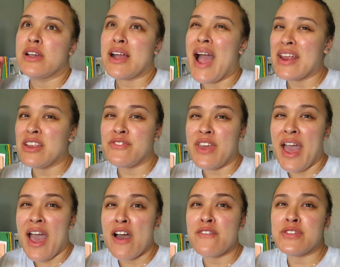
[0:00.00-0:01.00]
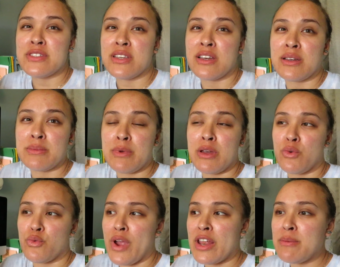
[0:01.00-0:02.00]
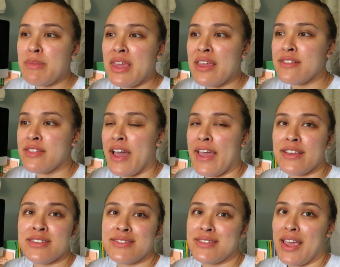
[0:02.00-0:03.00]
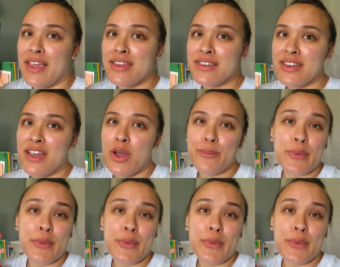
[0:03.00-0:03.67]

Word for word: kind of have some red meat like steak.